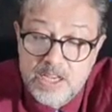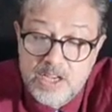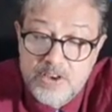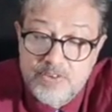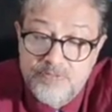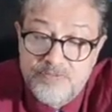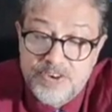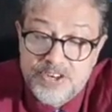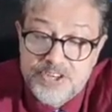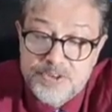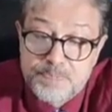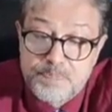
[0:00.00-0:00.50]

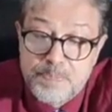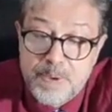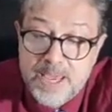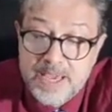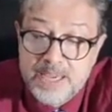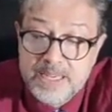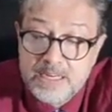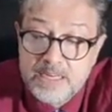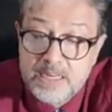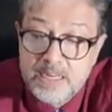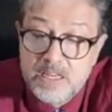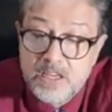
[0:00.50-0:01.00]

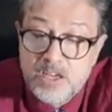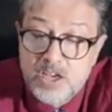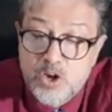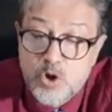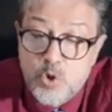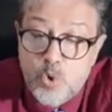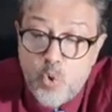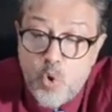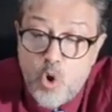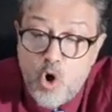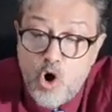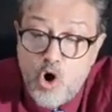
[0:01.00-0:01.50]
Fishburne
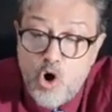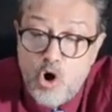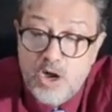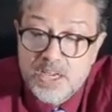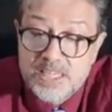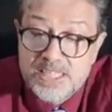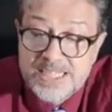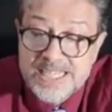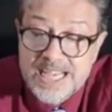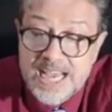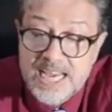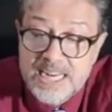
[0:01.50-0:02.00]
Ko
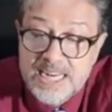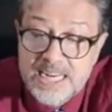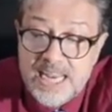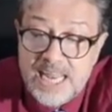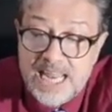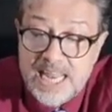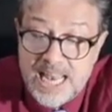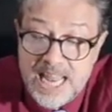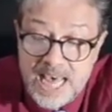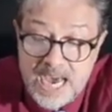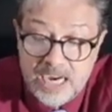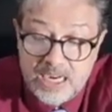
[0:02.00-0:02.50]
San
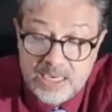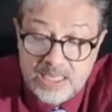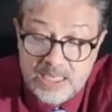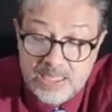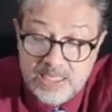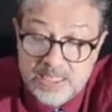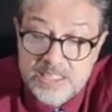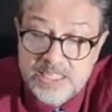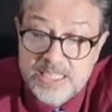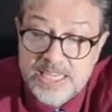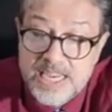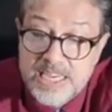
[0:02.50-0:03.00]
Lam,
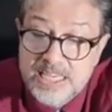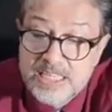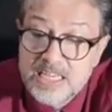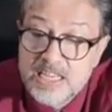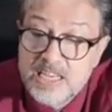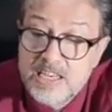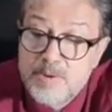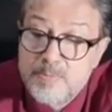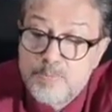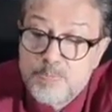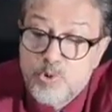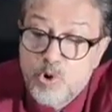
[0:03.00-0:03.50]
says
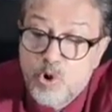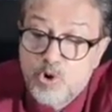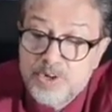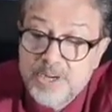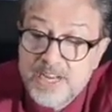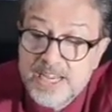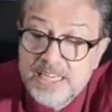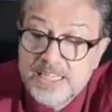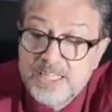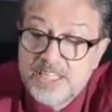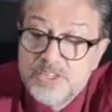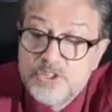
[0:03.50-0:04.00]

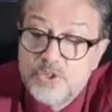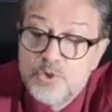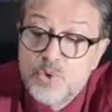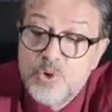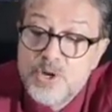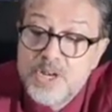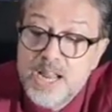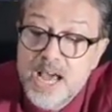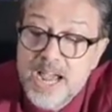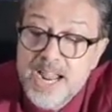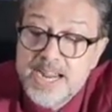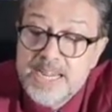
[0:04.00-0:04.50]
protests
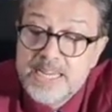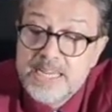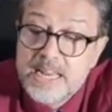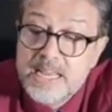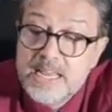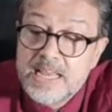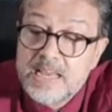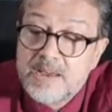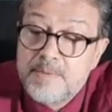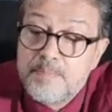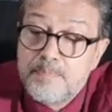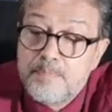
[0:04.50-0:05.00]
unite
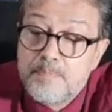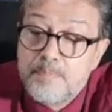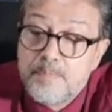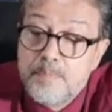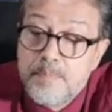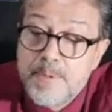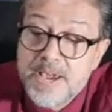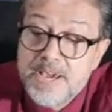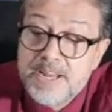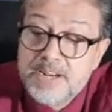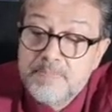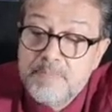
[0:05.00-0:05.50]

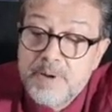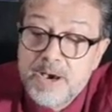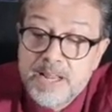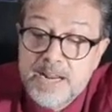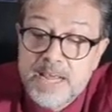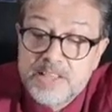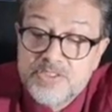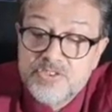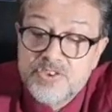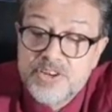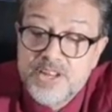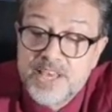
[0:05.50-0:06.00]
Myanmar
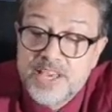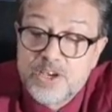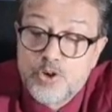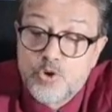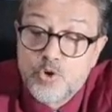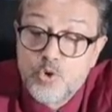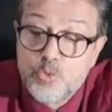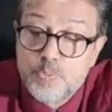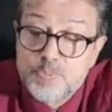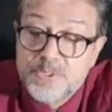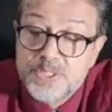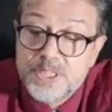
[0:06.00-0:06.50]
ethnic
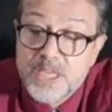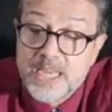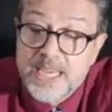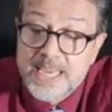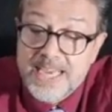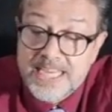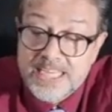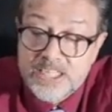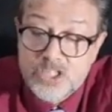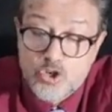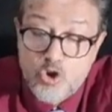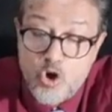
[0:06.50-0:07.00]
groups
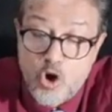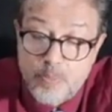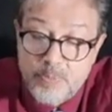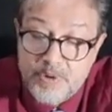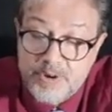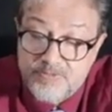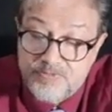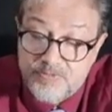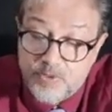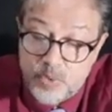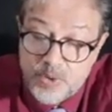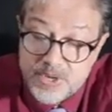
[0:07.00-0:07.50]
against
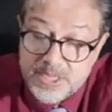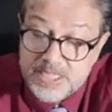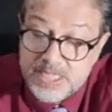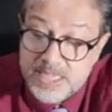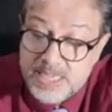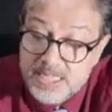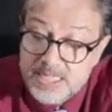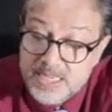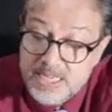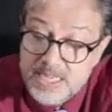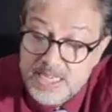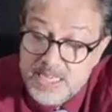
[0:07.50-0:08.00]
common foe. He
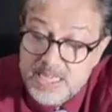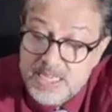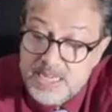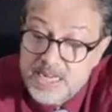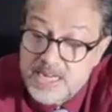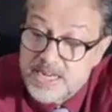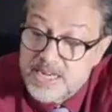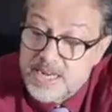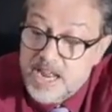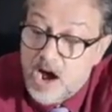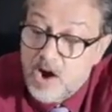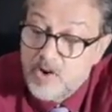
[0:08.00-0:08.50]
says,
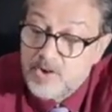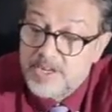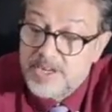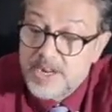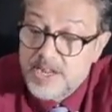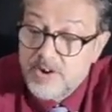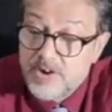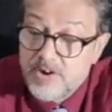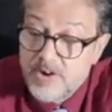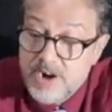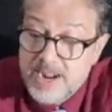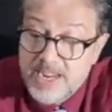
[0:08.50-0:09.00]
now
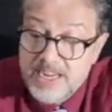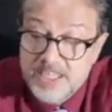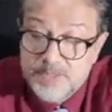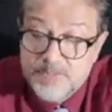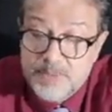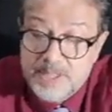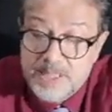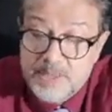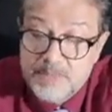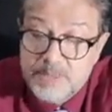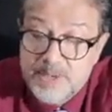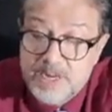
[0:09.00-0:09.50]
terrorized
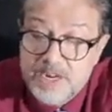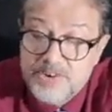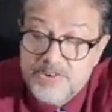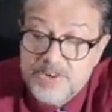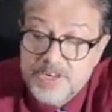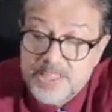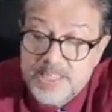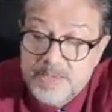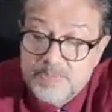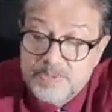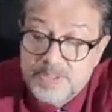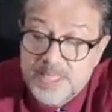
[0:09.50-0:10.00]
by the military
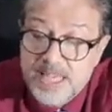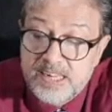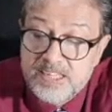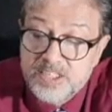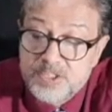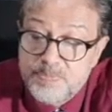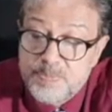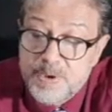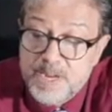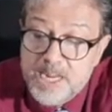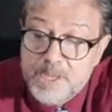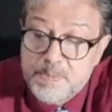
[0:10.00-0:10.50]

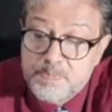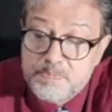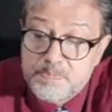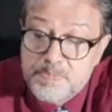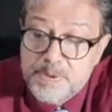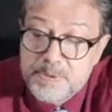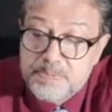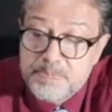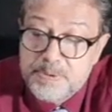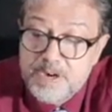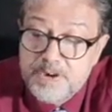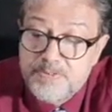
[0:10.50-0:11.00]
themselves, many
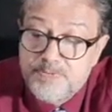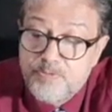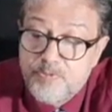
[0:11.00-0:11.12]
people